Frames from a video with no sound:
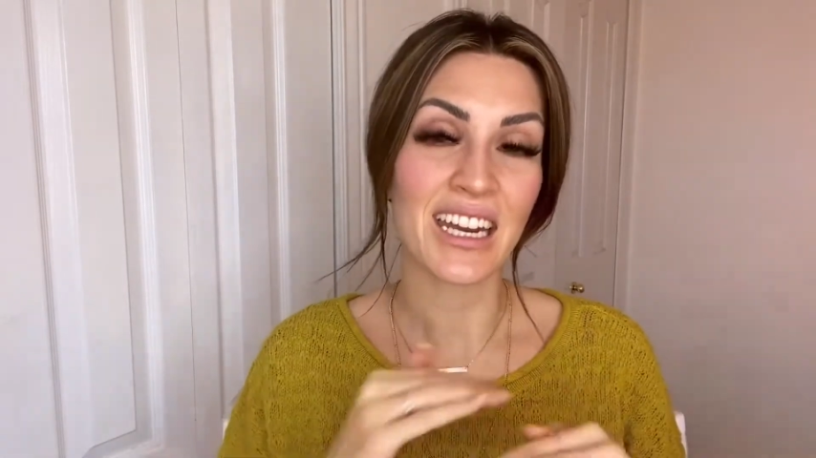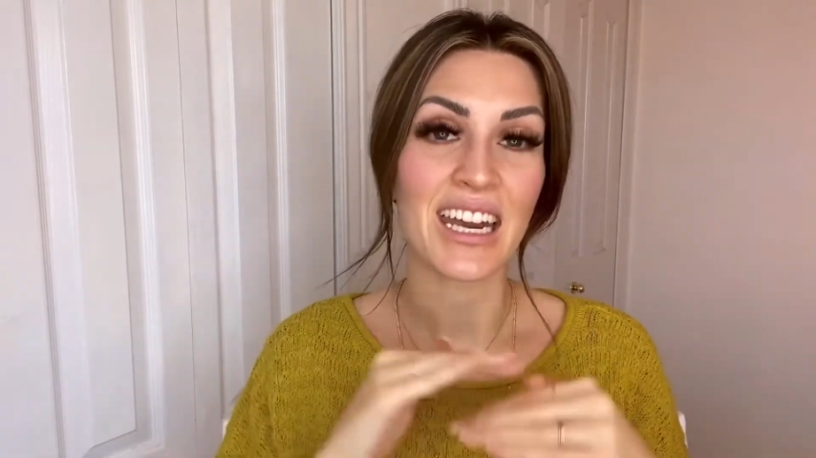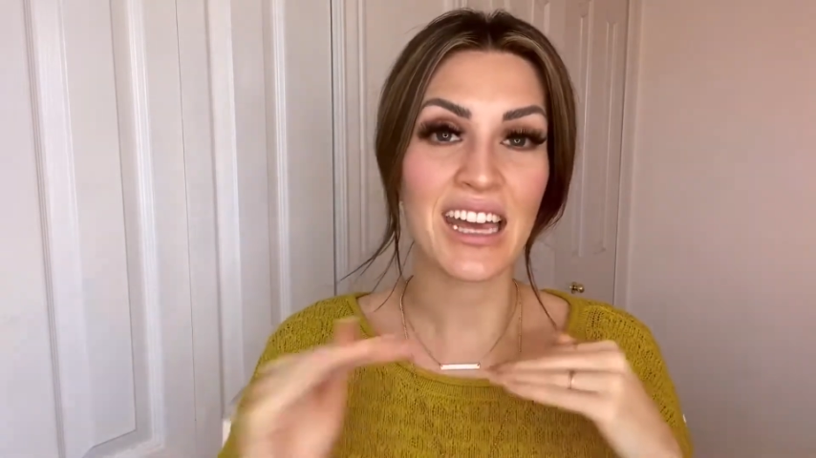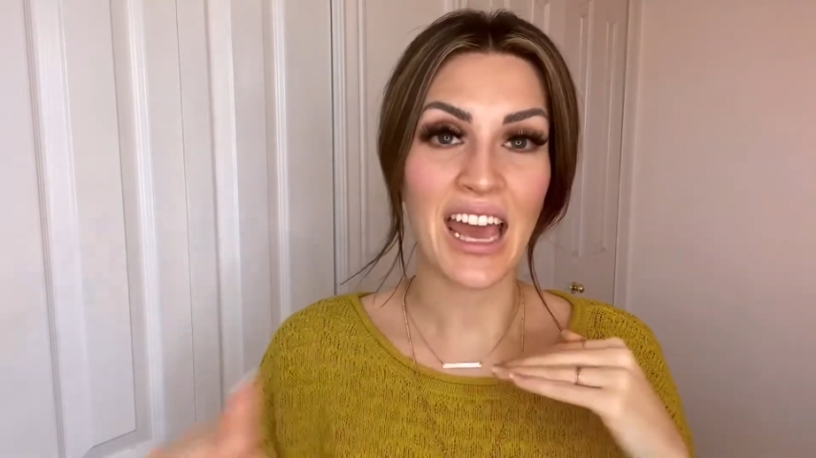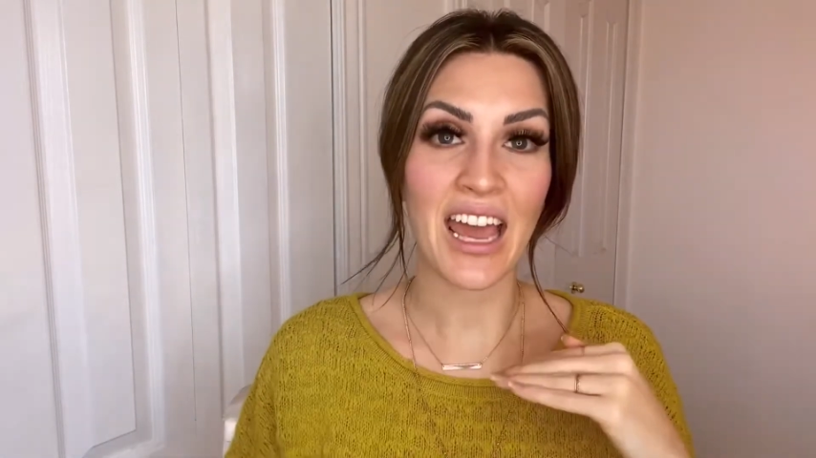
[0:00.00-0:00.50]

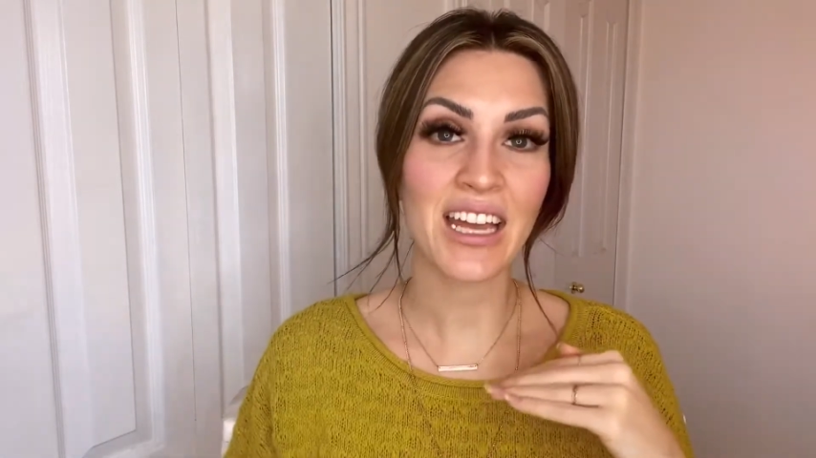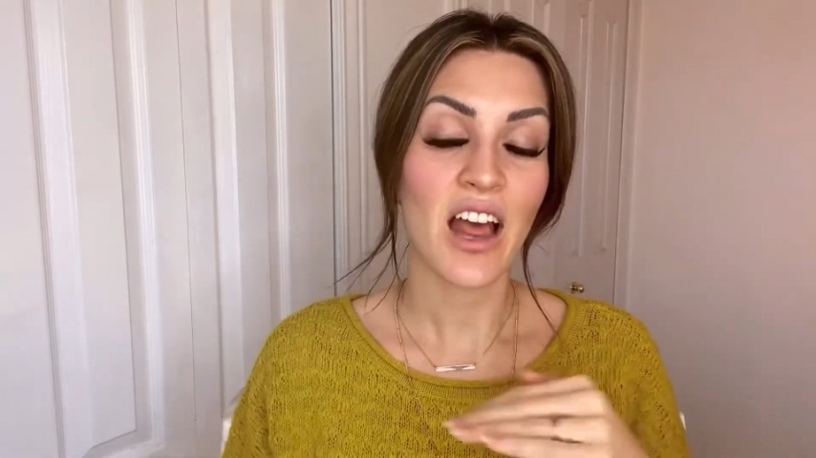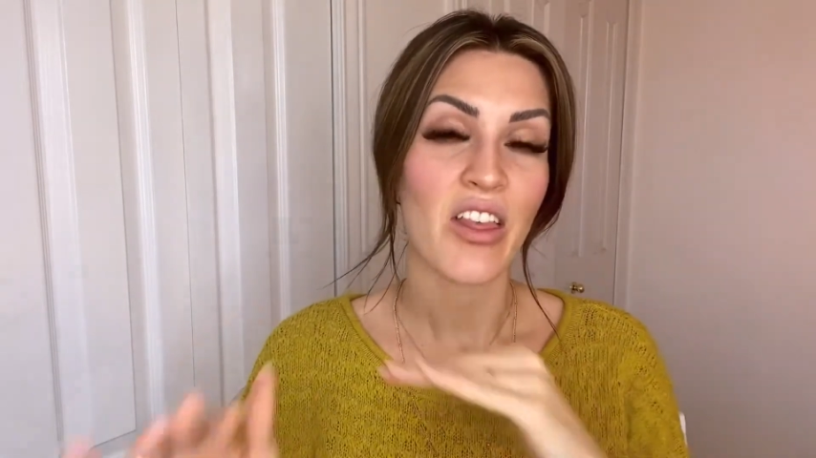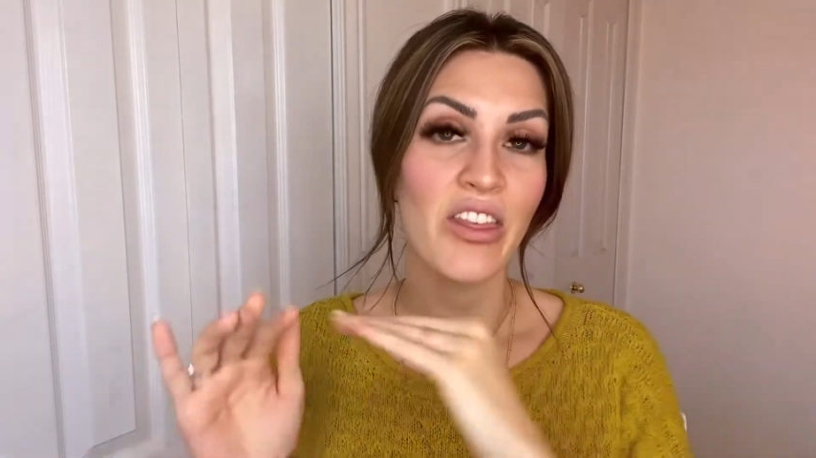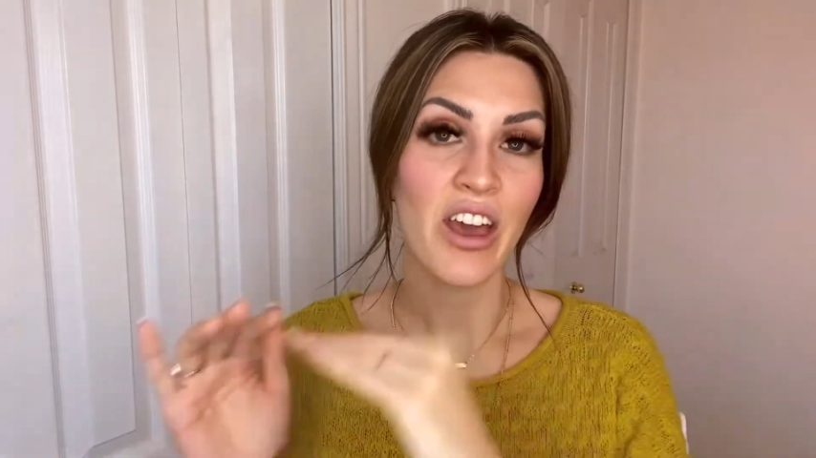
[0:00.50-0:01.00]

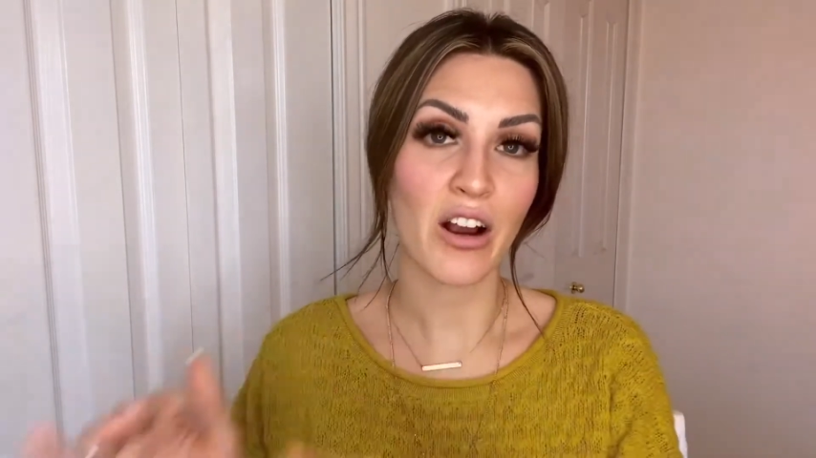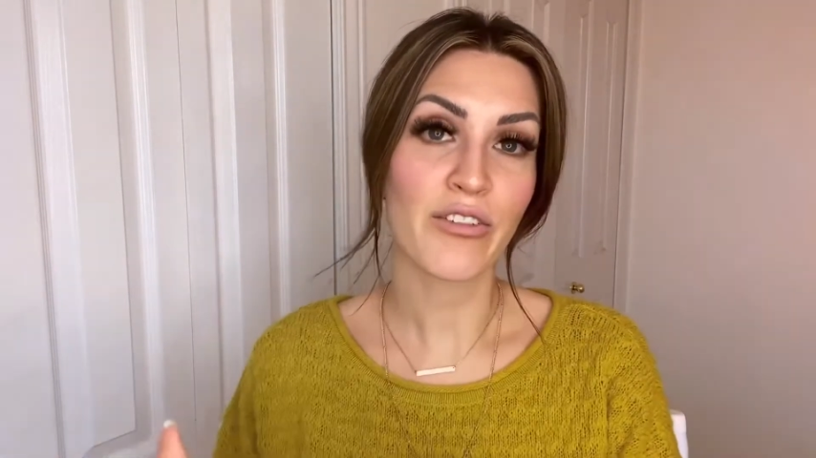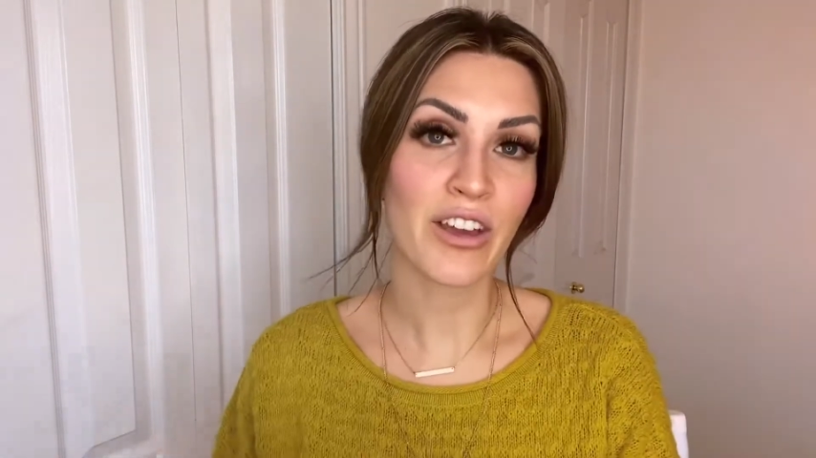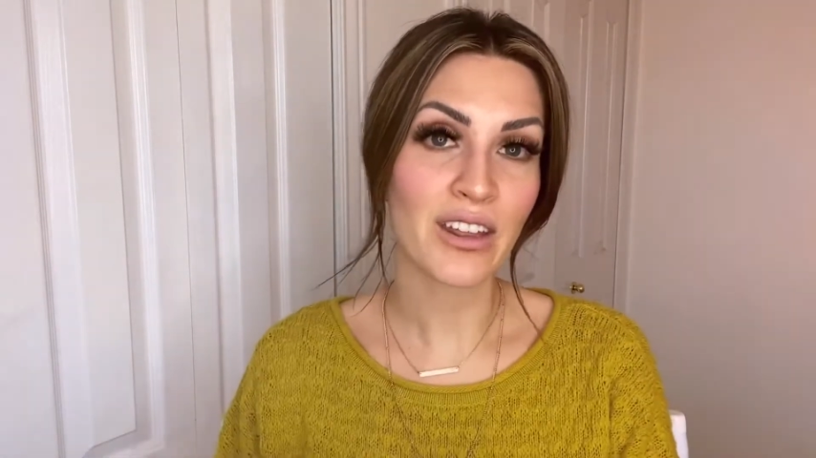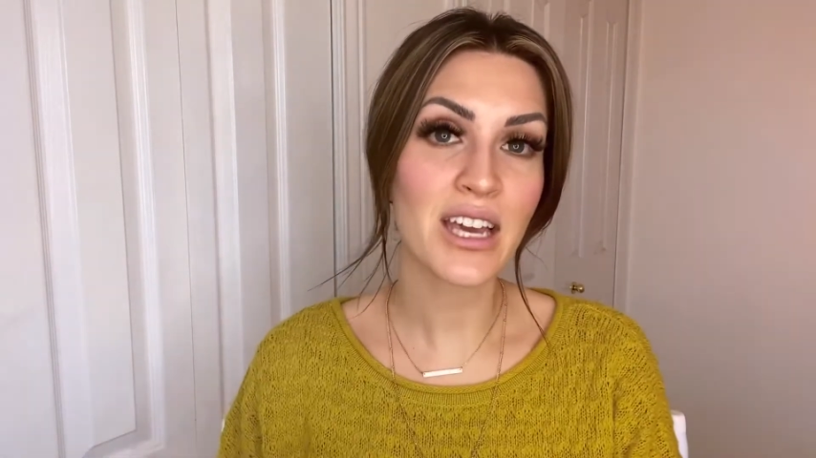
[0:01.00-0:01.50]
negate their
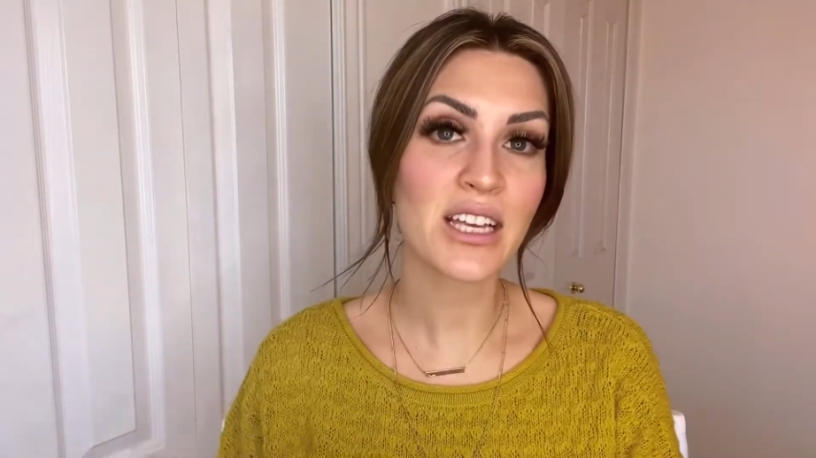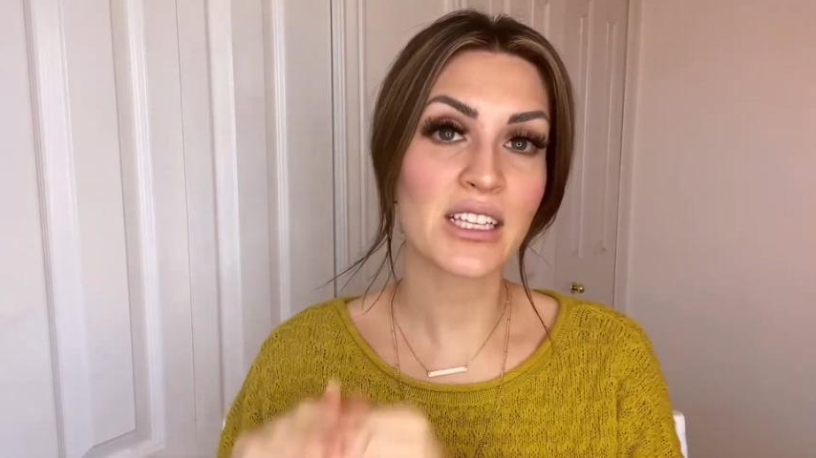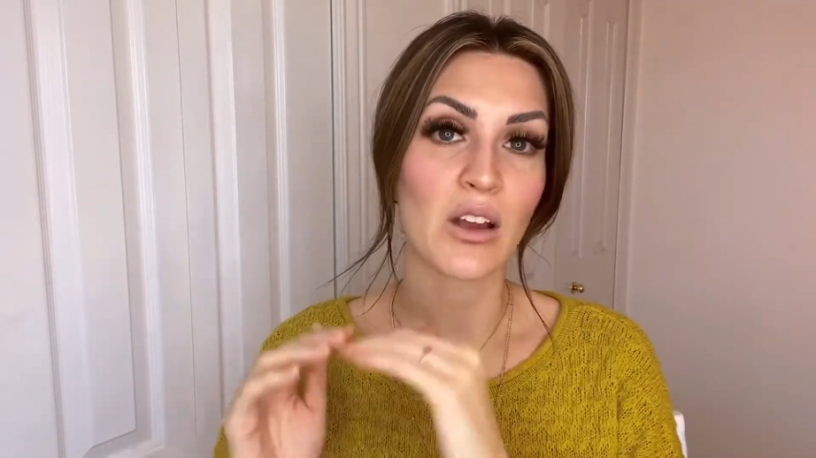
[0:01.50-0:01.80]
feelings